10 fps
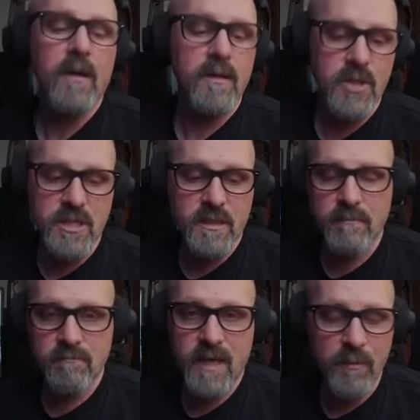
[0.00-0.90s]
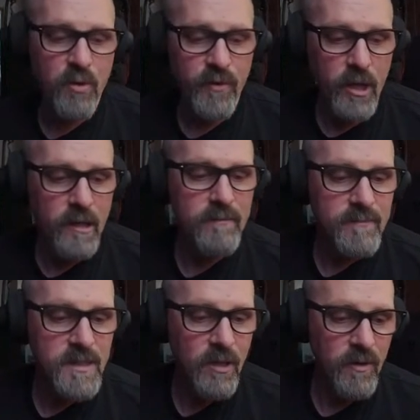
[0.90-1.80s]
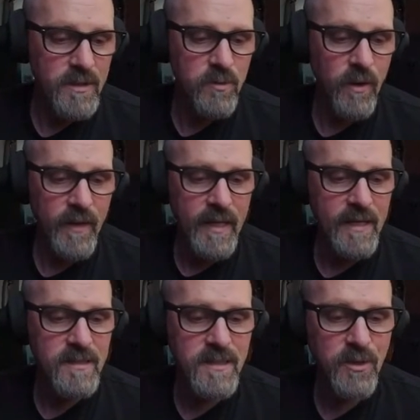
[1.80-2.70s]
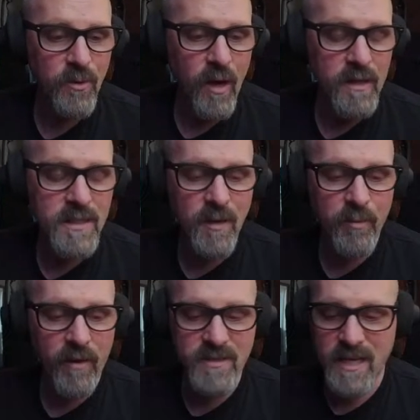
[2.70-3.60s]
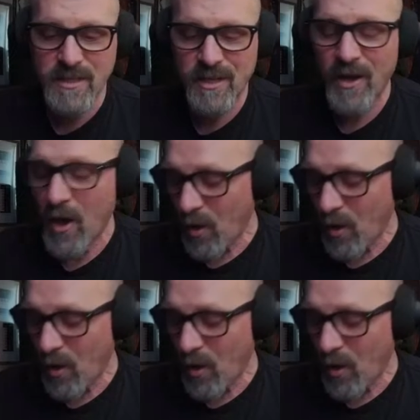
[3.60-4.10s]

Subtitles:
Just keep moving on. So it's one of the keys to improvisation,